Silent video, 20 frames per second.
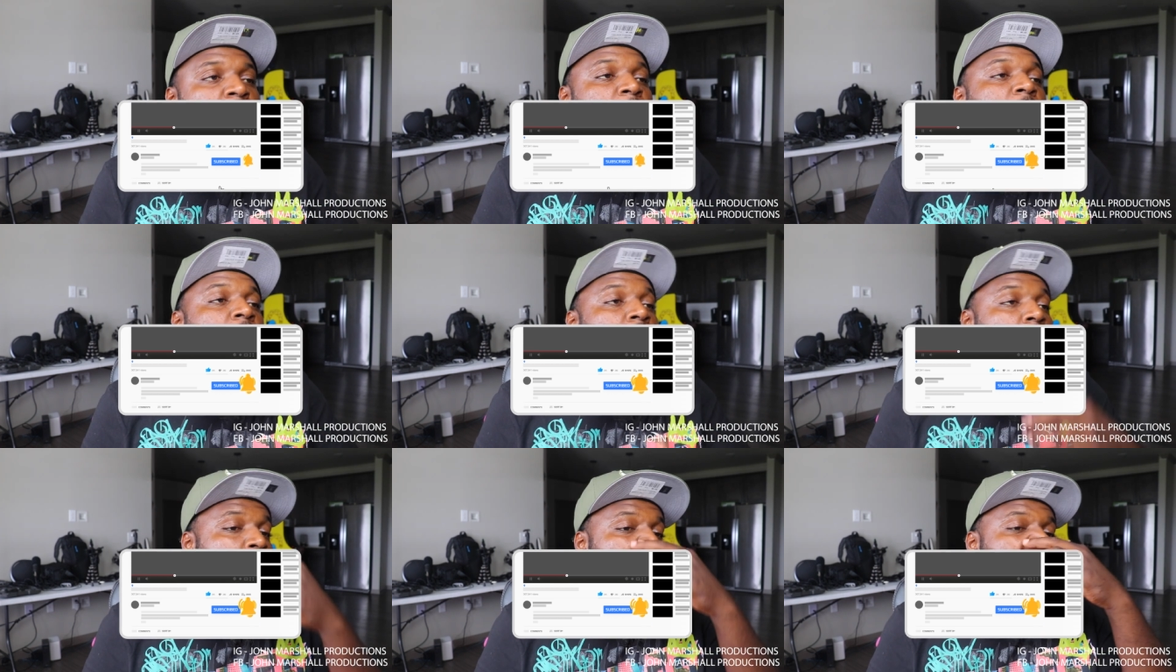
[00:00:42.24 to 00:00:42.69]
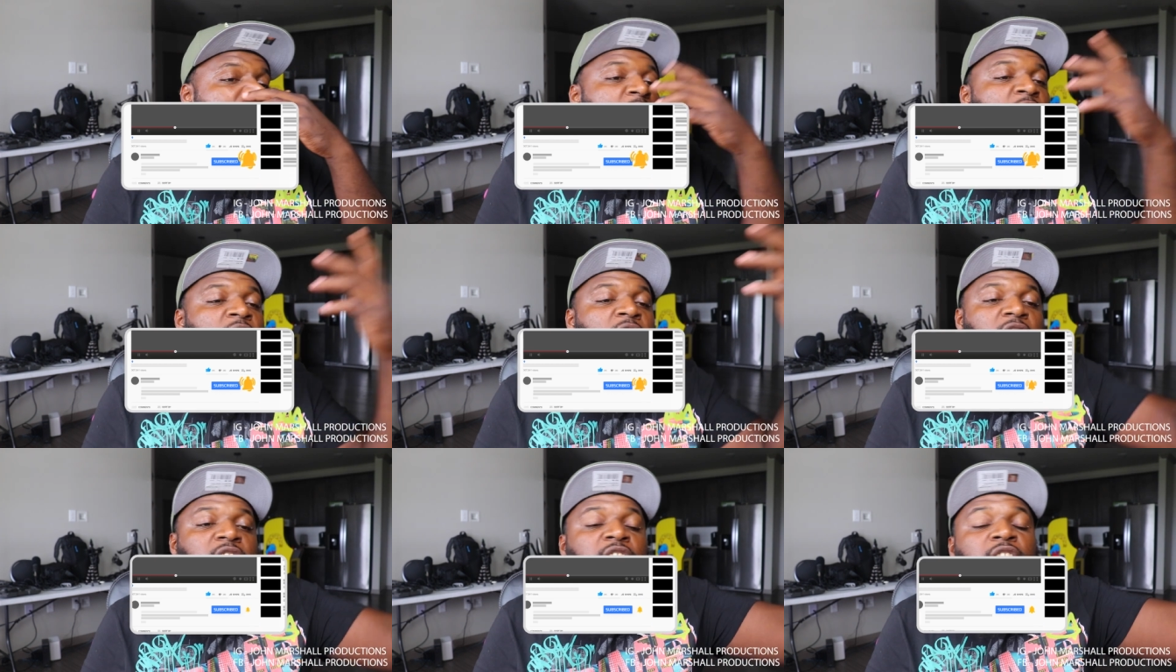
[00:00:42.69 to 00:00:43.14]
I'm talking about.
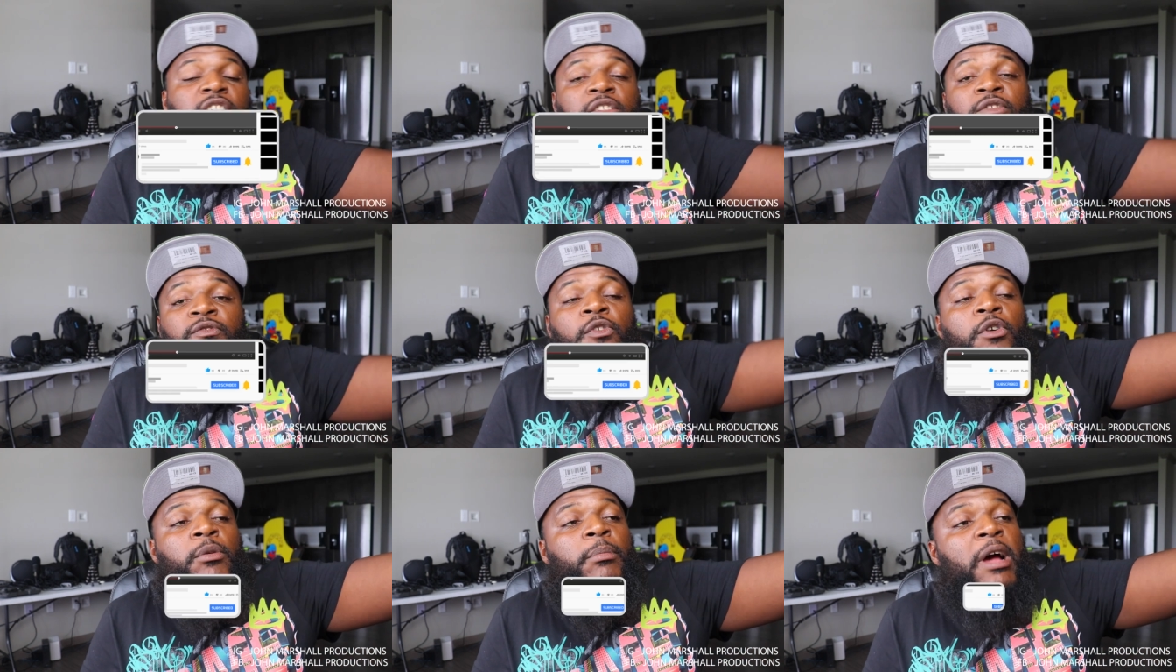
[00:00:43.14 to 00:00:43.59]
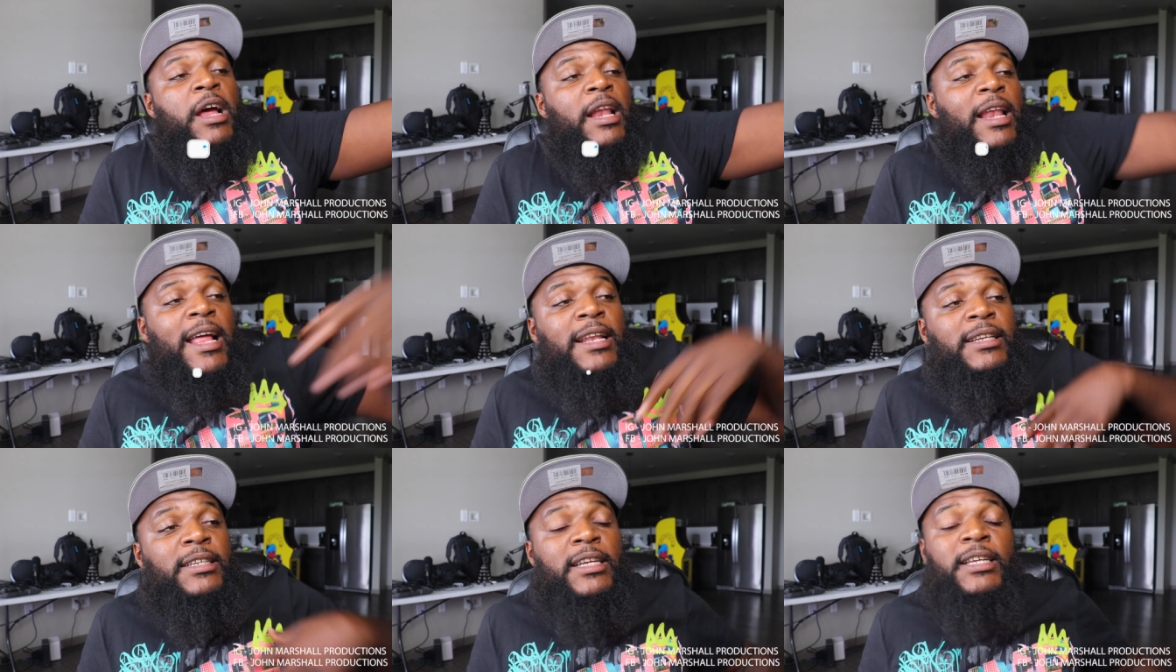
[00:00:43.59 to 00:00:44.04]
This is for my
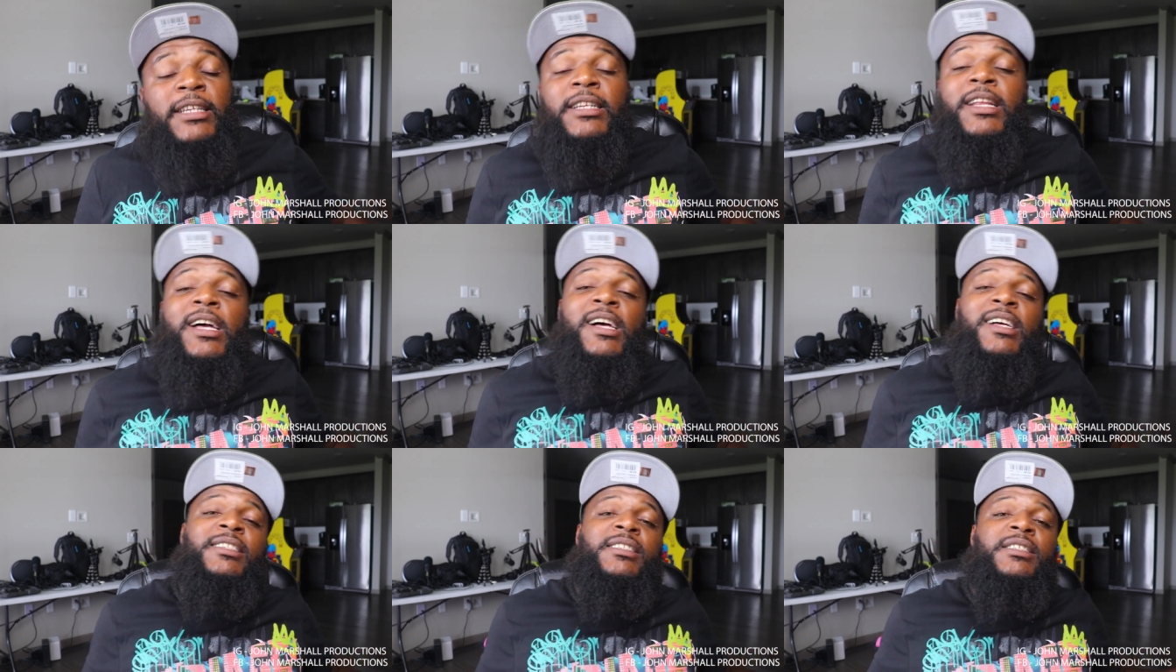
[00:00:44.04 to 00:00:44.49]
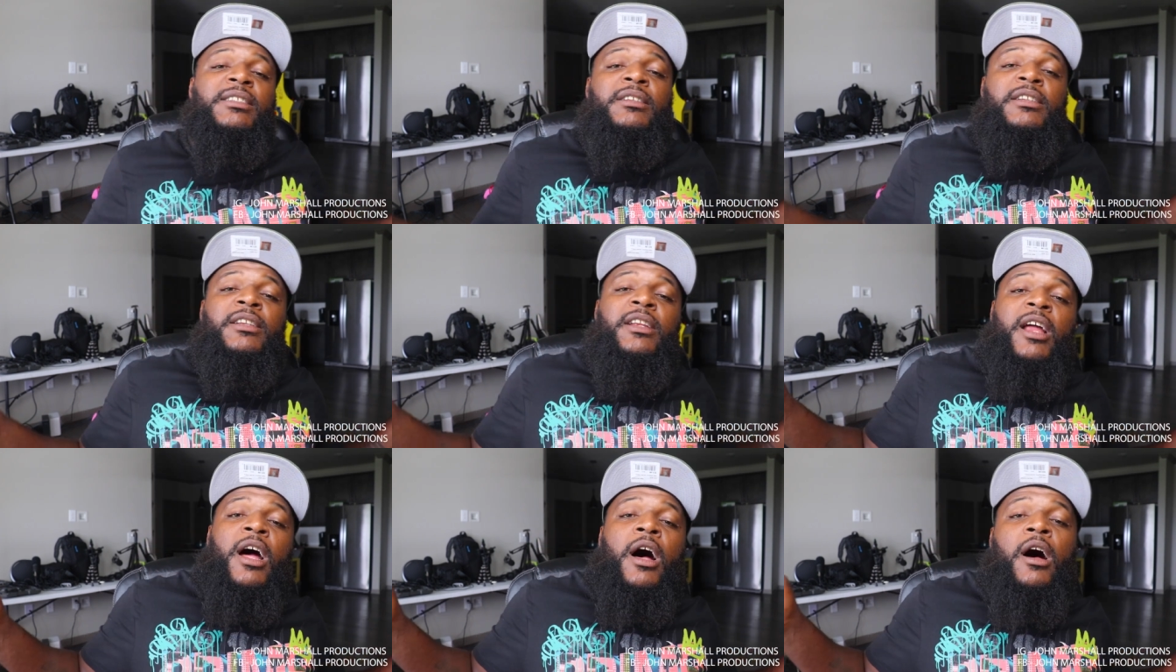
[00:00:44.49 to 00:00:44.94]
Latinas
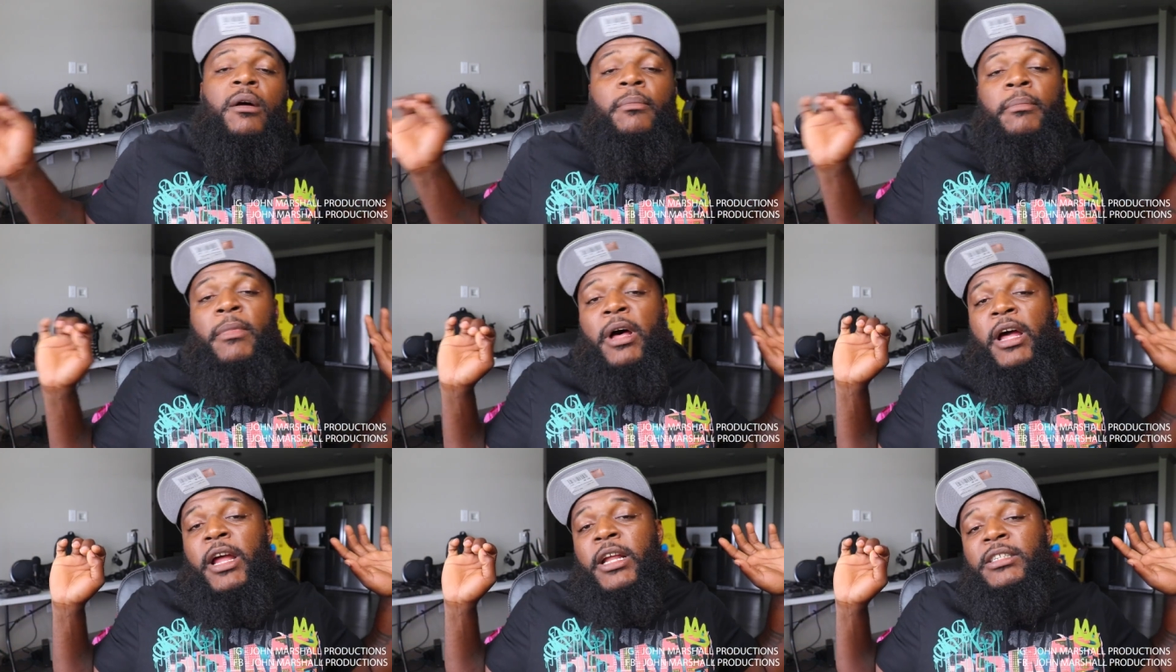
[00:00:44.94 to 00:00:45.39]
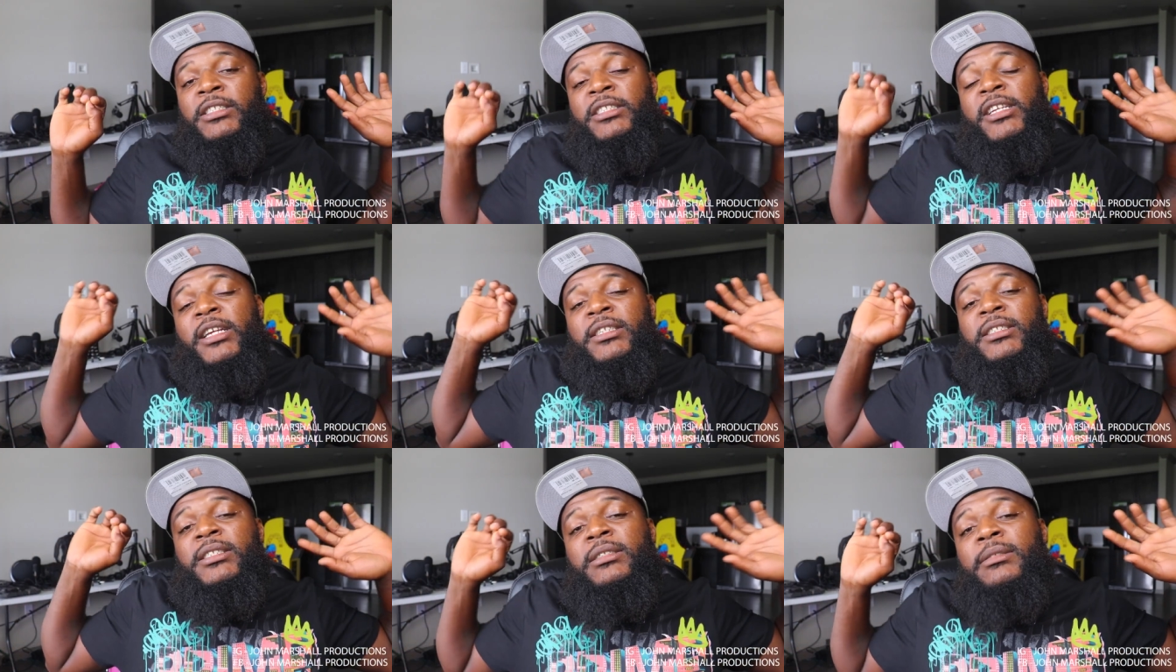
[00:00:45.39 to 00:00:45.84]
and all my
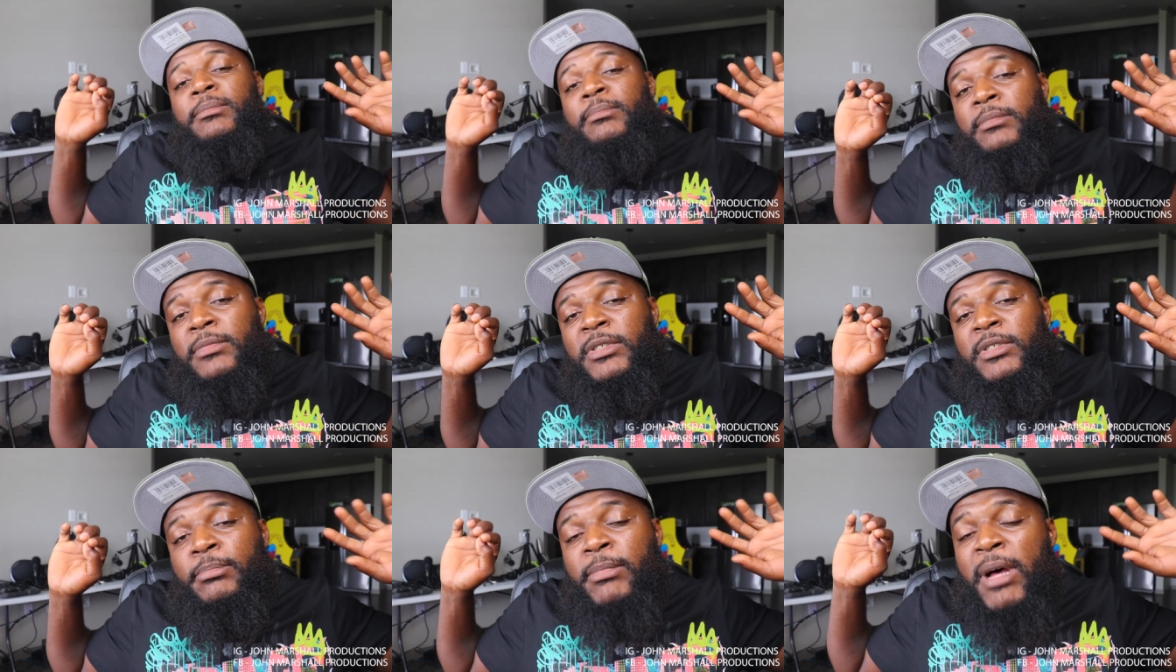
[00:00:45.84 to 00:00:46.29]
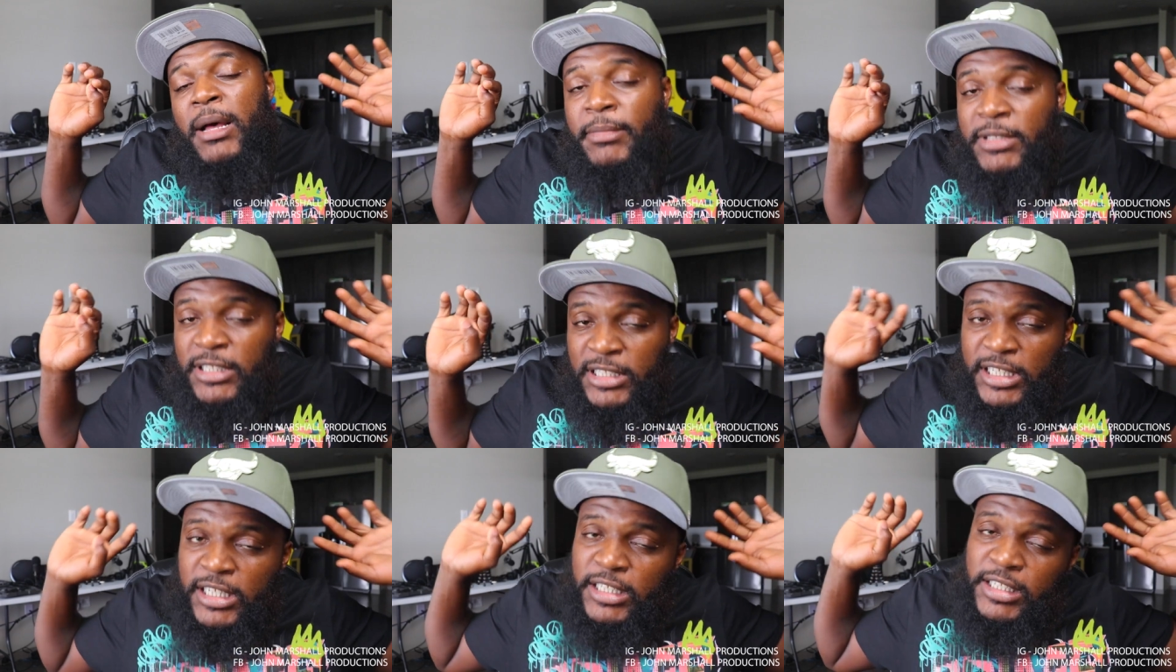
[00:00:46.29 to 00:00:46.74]
sexy
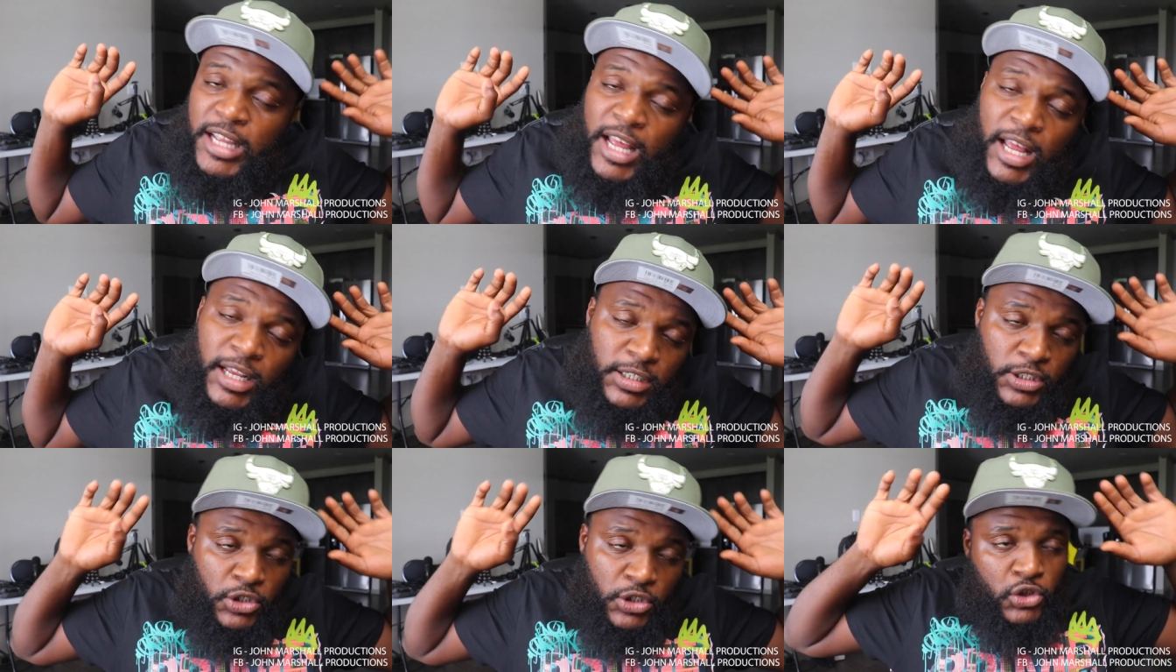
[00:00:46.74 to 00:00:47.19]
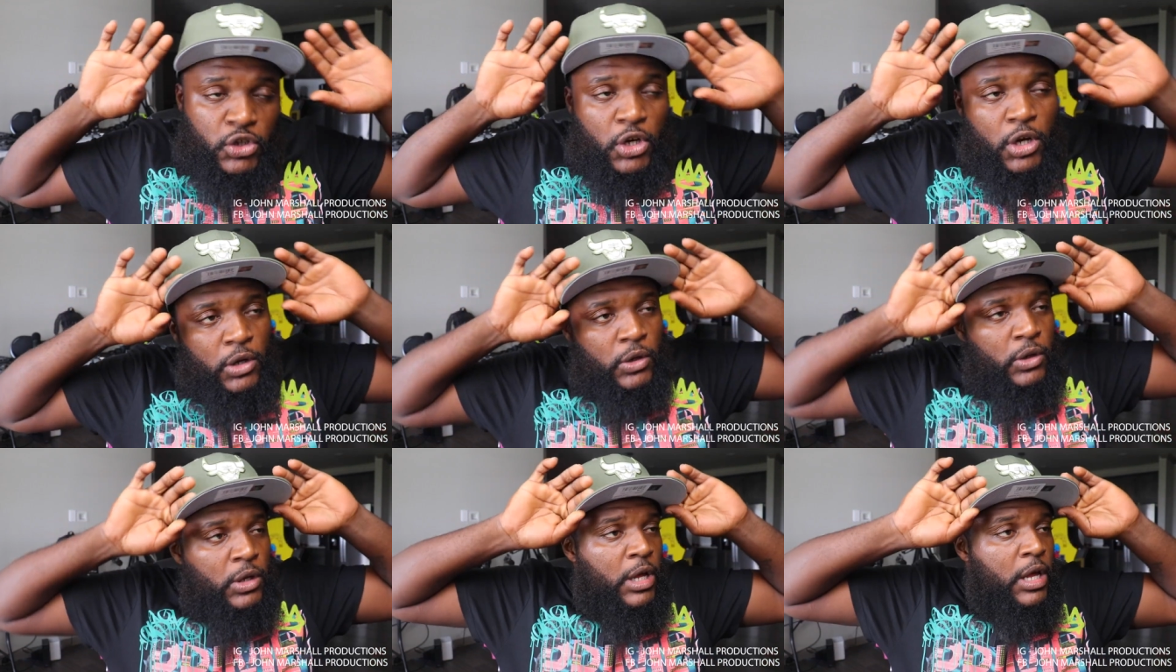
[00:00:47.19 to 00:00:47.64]
mamacitas, you
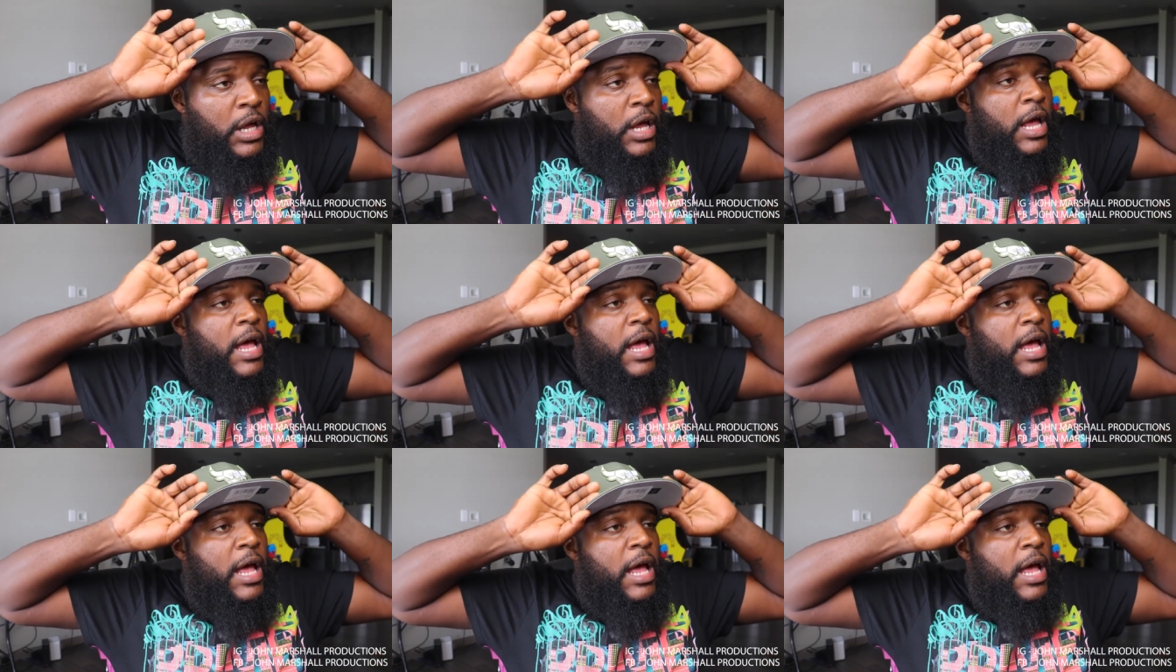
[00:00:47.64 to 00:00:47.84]
know.